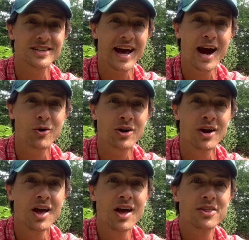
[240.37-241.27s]
an hour.
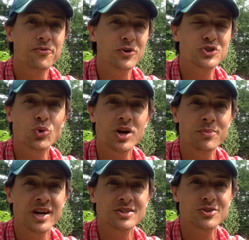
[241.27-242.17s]
The first 20
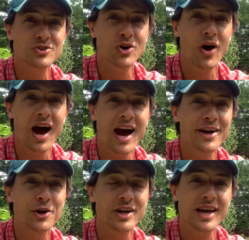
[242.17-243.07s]
minutes or so, I
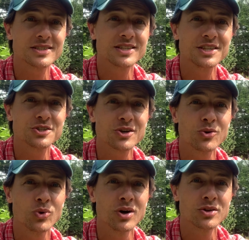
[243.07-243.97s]
or a guest teacher
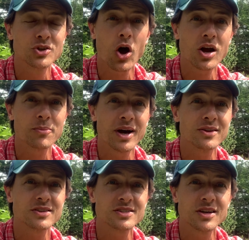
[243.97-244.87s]
will talk
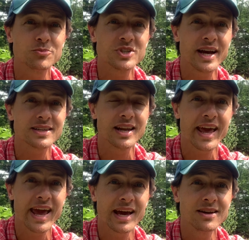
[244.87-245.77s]
about the subject at
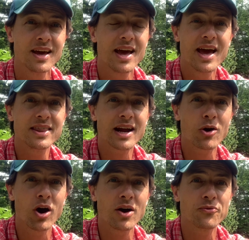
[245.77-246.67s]
hand. And
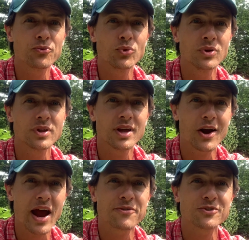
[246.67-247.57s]

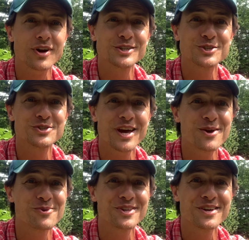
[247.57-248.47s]
thereafter, I should say,
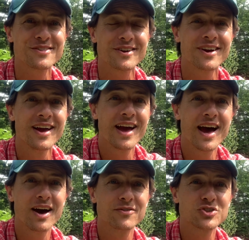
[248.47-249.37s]
we'll either
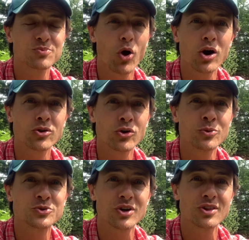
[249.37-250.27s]
have small
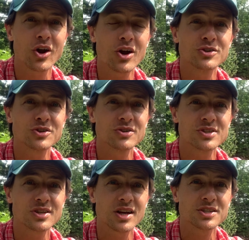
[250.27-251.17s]
groups or a larger
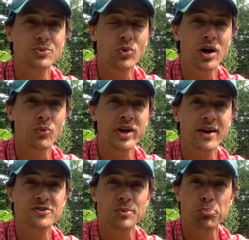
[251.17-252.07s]
discussion where we
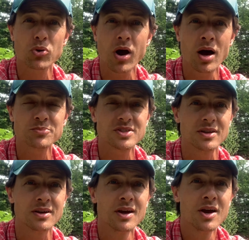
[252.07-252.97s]
have some prompts
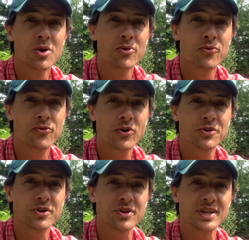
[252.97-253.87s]
that
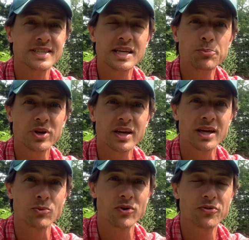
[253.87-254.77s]
further the deepening
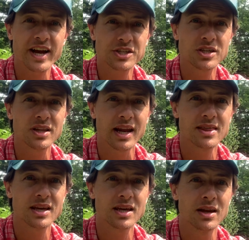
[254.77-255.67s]
and reflection that I
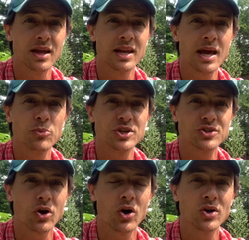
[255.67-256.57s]
think can enable us
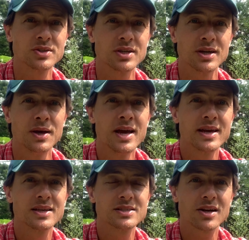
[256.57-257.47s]
all to
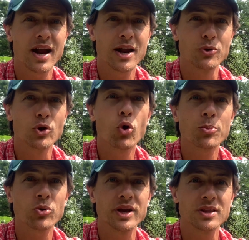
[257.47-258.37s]
consider how to
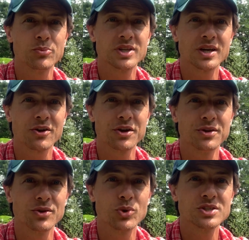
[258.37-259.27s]
incorporate the material
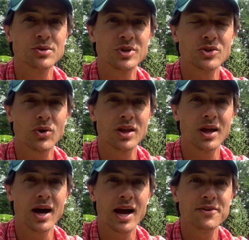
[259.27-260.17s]
and the wisdom into our
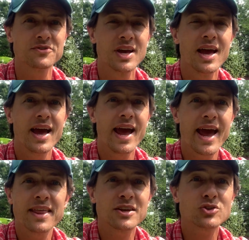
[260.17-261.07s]
lives.
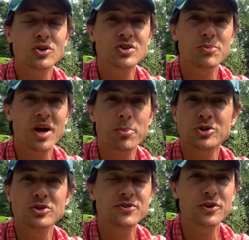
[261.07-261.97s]
And there's also going to be
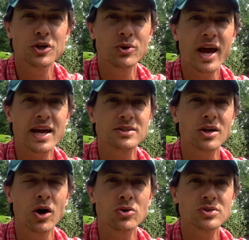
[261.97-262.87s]
opportunities for Q&A to
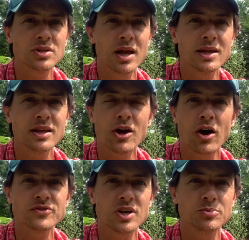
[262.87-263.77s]
go slightly
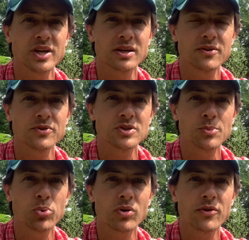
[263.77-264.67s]
off subject. If there's a
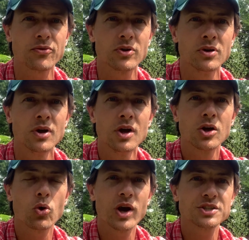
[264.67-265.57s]
peripheral
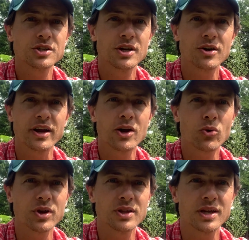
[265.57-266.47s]
question or
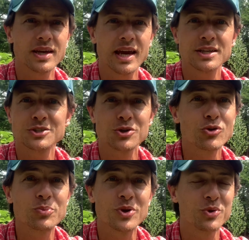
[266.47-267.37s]
inquiry that engages the
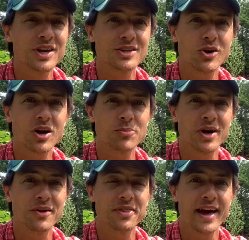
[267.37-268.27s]
group, then we can talk
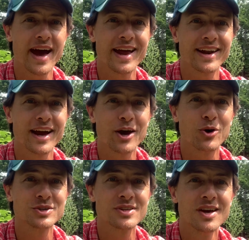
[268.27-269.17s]
about that. And I
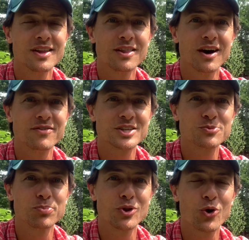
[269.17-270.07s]
always love
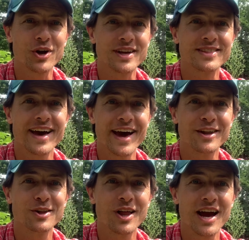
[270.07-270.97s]
exploring that
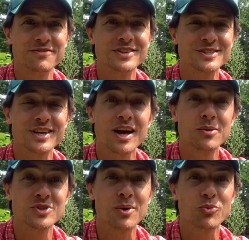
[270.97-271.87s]
aliveness that
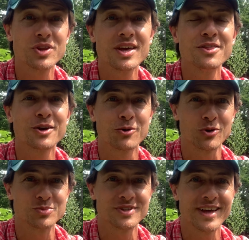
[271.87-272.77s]
comes up within the
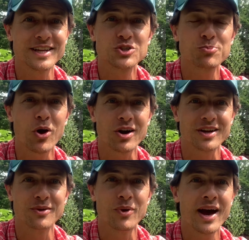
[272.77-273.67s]
groups, that spark.
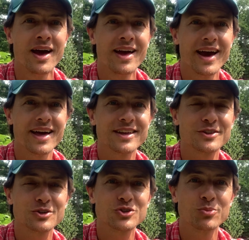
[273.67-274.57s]
And I think
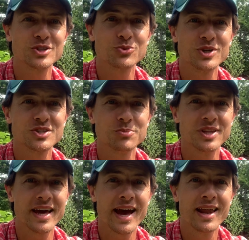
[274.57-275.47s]
there's so much wisdom
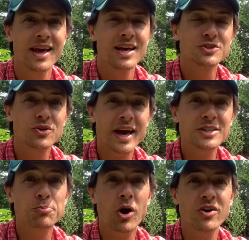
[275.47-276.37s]
in that. So
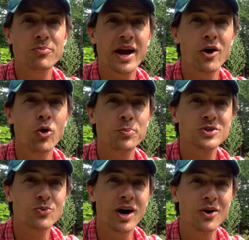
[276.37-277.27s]
that's part of my hope
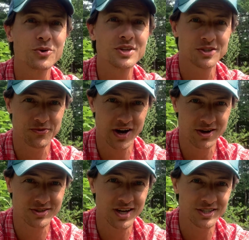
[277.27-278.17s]
as well with these
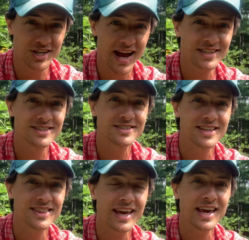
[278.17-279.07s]
Fireside Chats, is
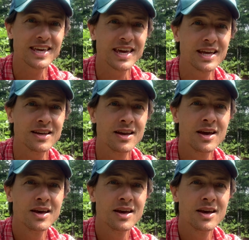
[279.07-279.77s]
that they can